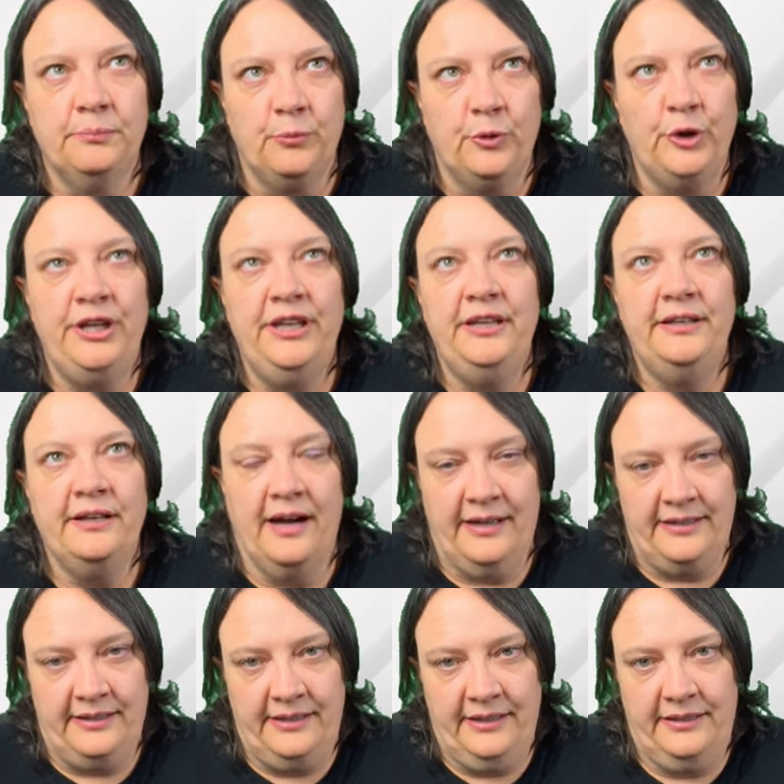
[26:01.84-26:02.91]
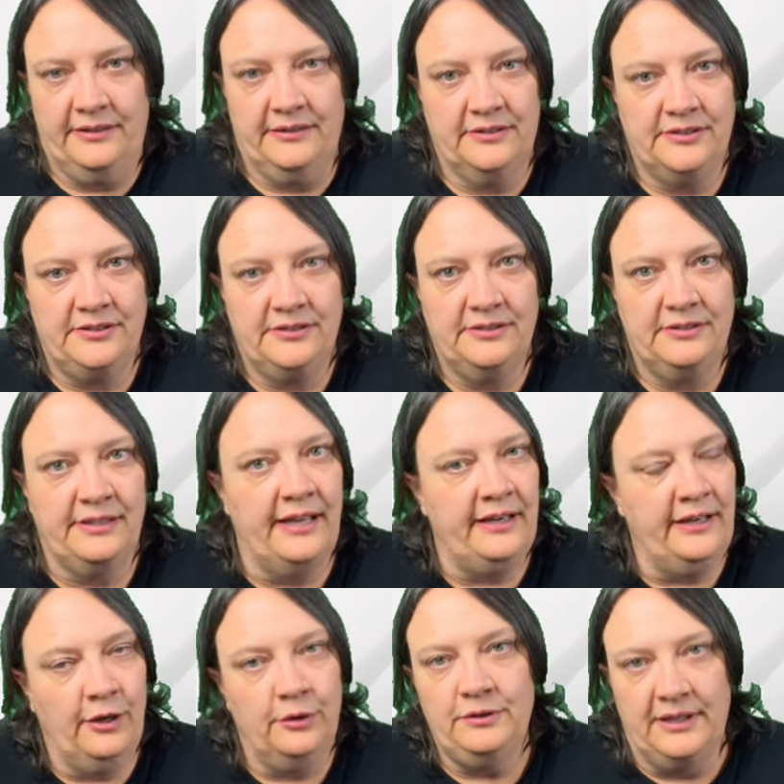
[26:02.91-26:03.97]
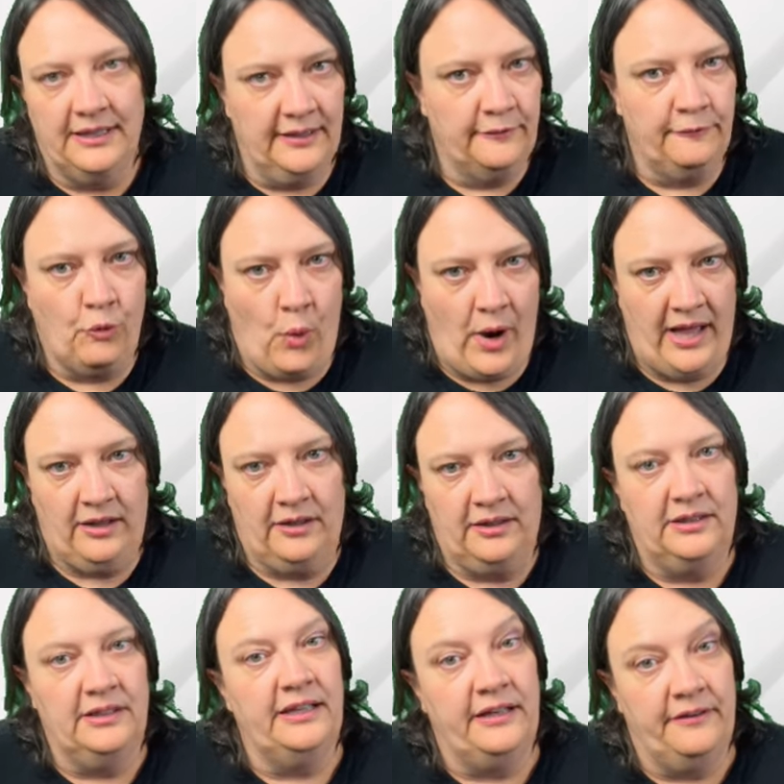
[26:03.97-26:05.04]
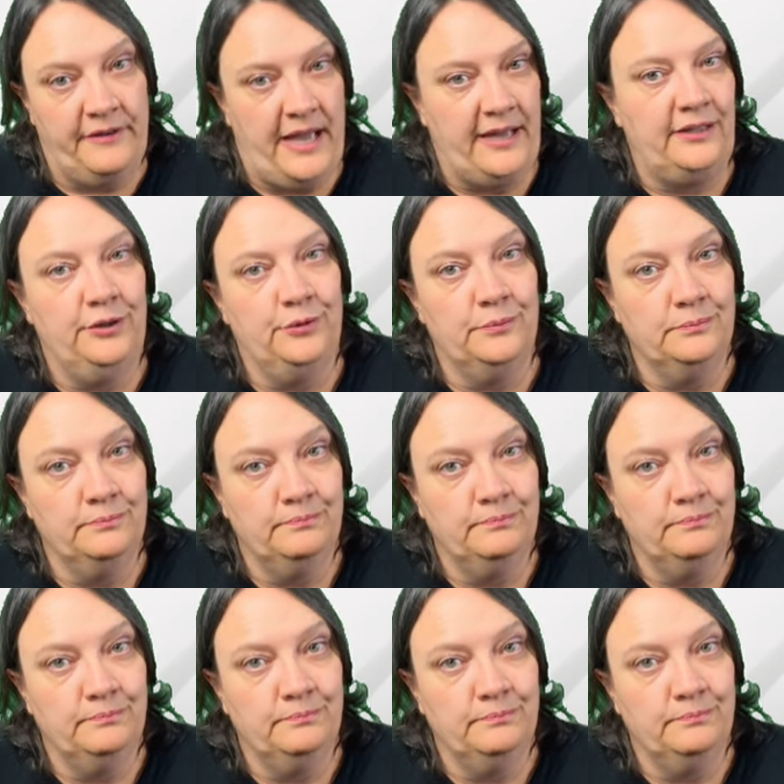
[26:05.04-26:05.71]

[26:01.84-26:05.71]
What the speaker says: breed ideas. They don't live well in a vacuum.